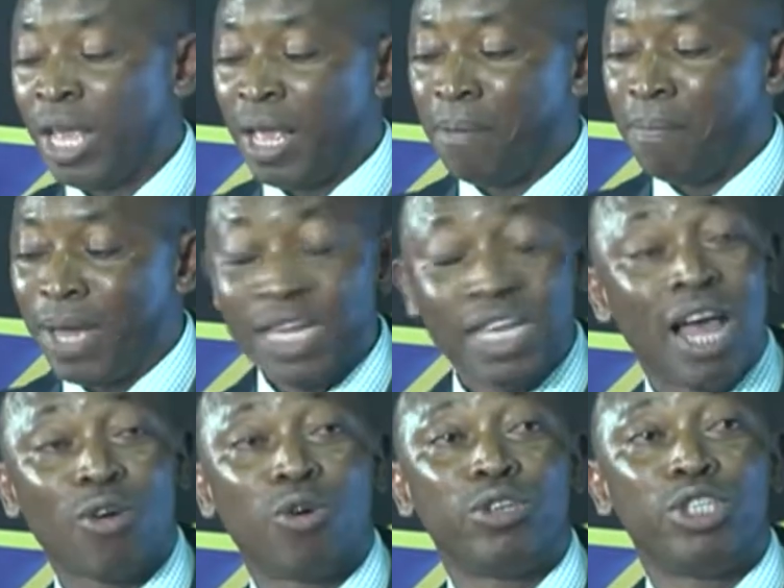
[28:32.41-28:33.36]
Medical
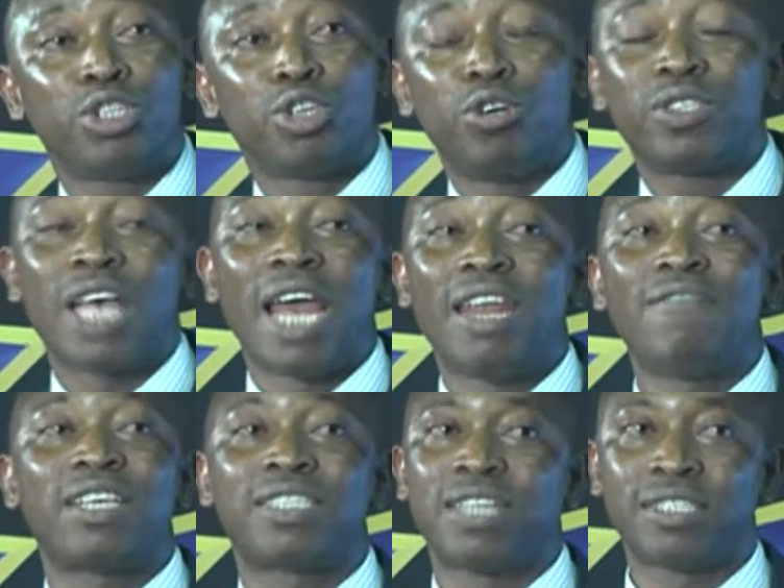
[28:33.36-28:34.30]
conditions are never
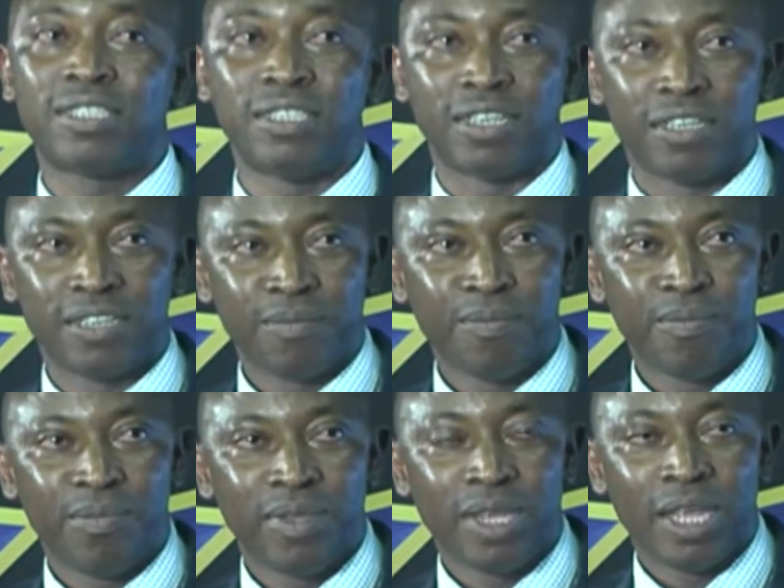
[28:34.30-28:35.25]
static.
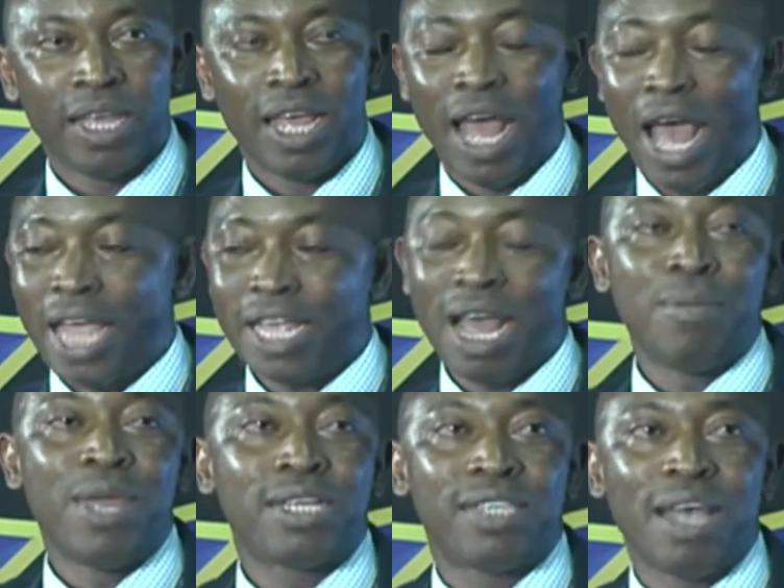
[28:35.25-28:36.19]
I can
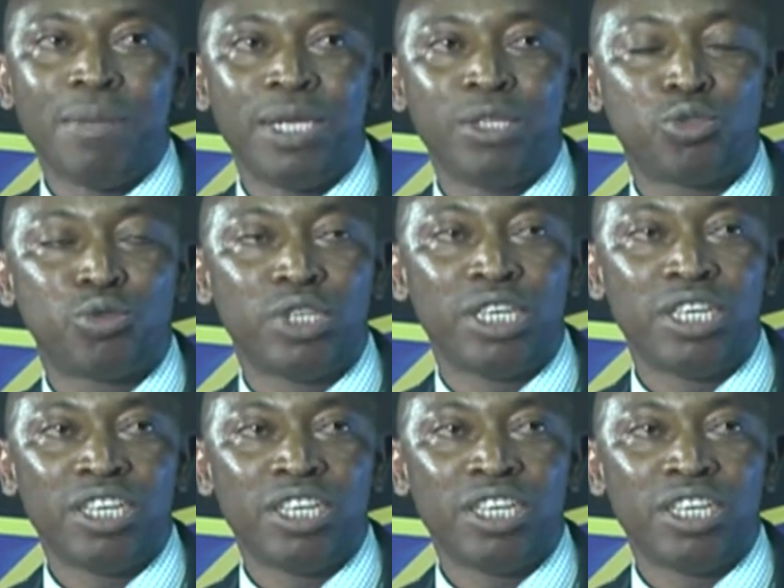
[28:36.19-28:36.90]
be examined today,